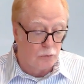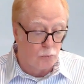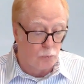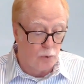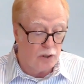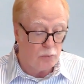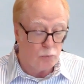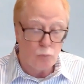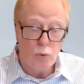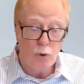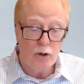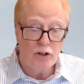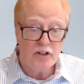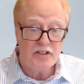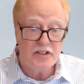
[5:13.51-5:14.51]
What
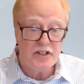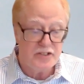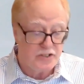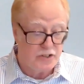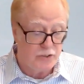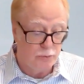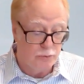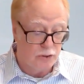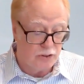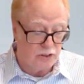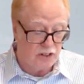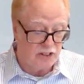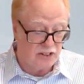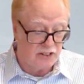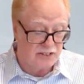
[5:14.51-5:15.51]
word did you
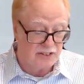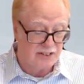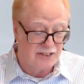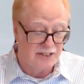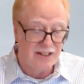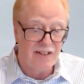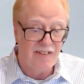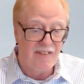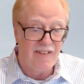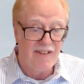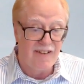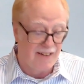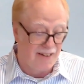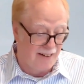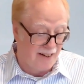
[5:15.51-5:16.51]
learn?
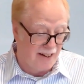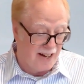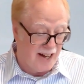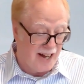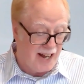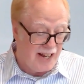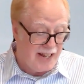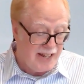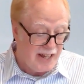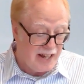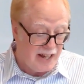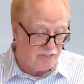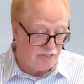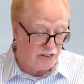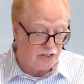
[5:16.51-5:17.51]
I
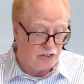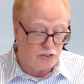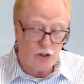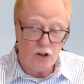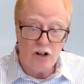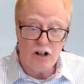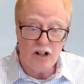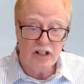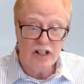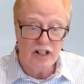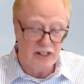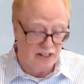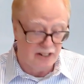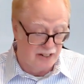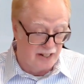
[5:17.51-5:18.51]
have a dog
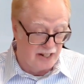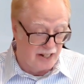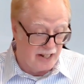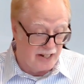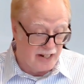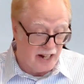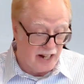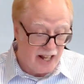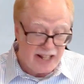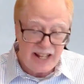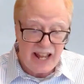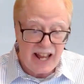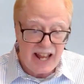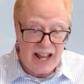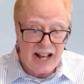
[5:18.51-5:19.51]
and I
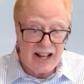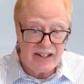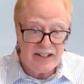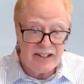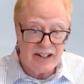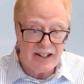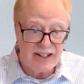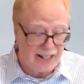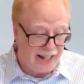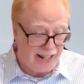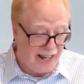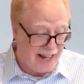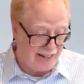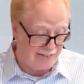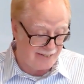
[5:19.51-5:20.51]
had a
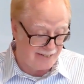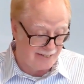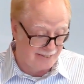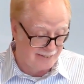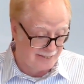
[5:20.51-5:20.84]
cat.